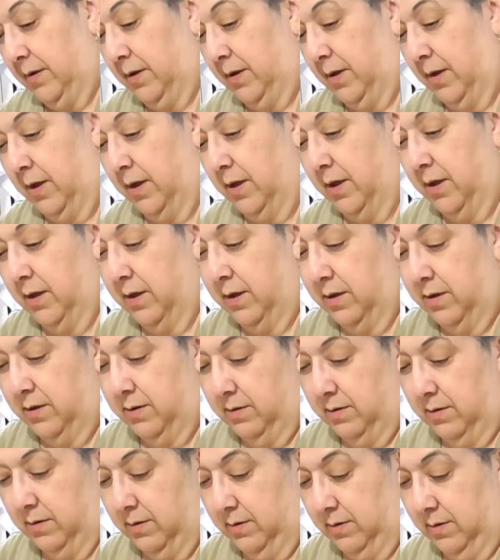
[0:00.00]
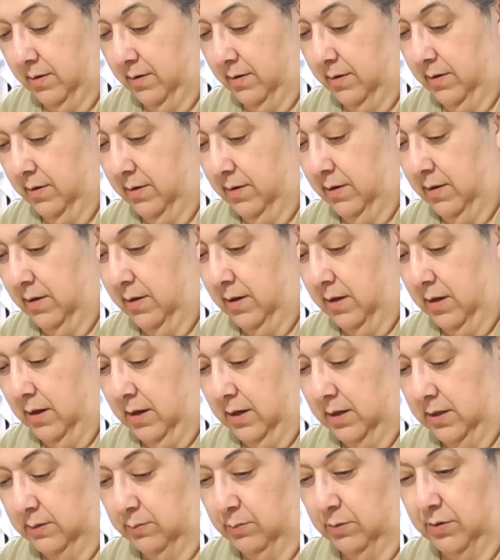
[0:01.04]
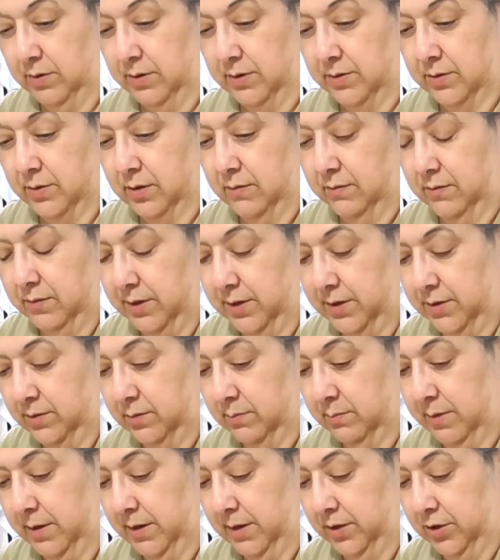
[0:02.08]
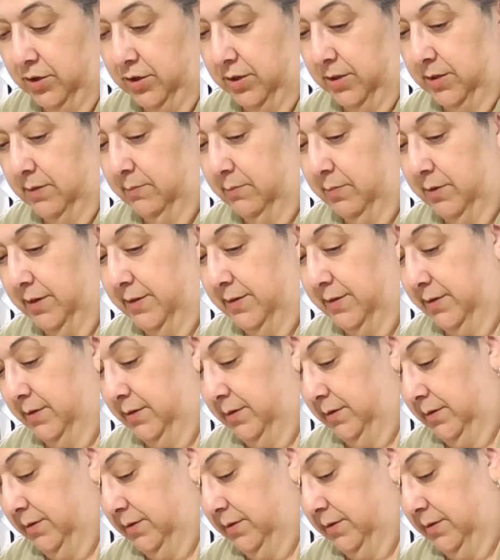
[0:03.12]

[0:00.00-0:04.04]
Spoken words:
Okay. Let's move this over. These are big chicken breast.